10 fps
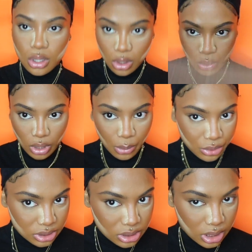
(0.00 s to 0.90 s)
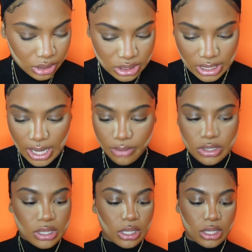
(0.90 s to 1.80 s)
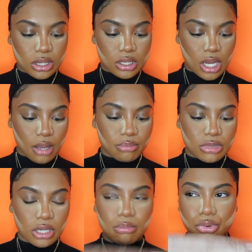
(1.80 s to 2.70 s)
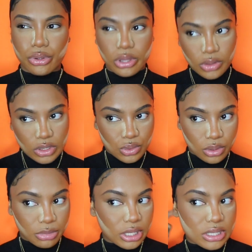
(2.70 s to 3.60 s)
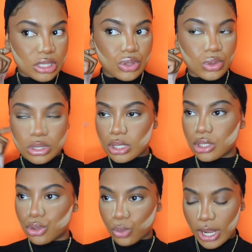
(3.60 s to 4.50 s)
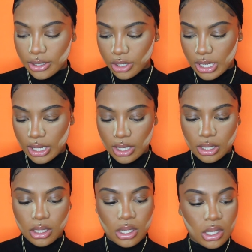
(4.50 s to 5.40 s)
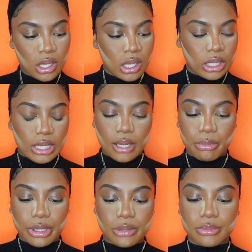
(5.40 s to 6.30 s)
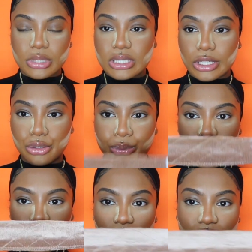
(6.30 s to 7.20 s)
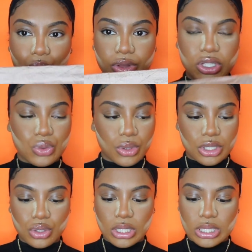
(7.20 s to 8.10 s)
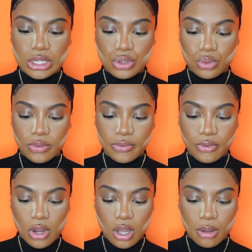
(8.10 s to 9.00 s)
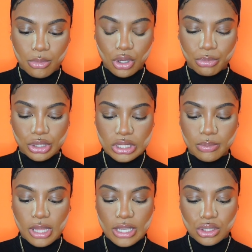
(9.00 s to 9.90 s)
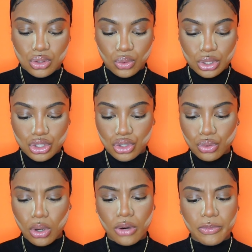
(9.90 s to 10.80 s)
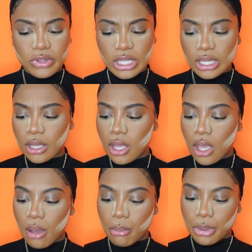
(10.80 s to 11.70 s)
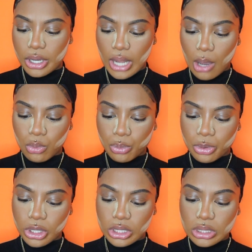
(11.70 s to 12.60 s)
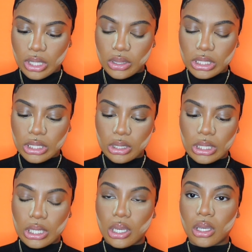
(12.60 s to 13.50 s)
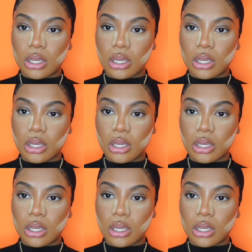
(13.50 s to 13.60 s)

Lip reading: or I wouldn't understand how this can get the job done more than this one, because this one's a little wider. And yeah, but still, if you guys want this one, you can get this one from your beauty supply store too, hopefully. But I will put the